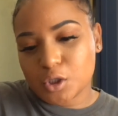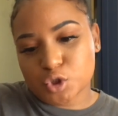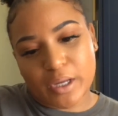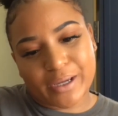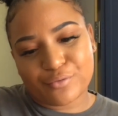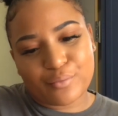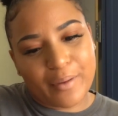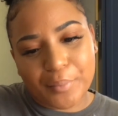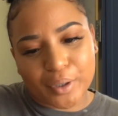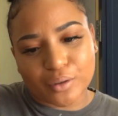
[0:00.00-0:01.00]
So I can
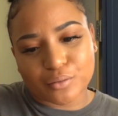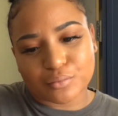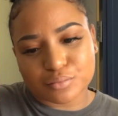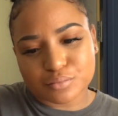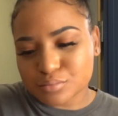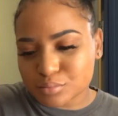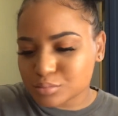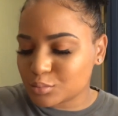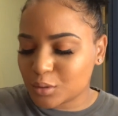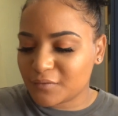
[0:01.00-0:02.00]
remember.
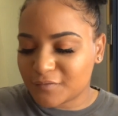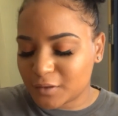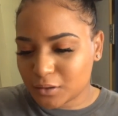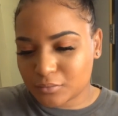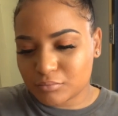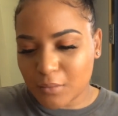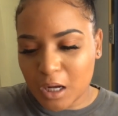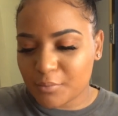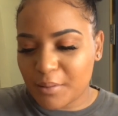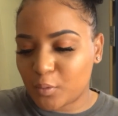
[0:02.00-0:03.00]
What the fuck? I
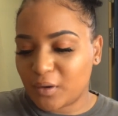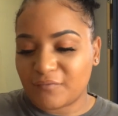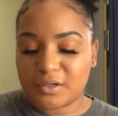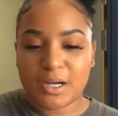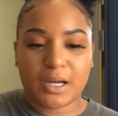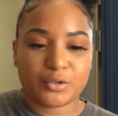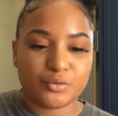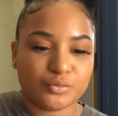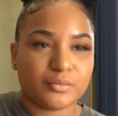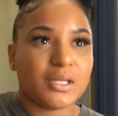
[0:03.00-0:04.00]
can remember what the fuck I gotta do.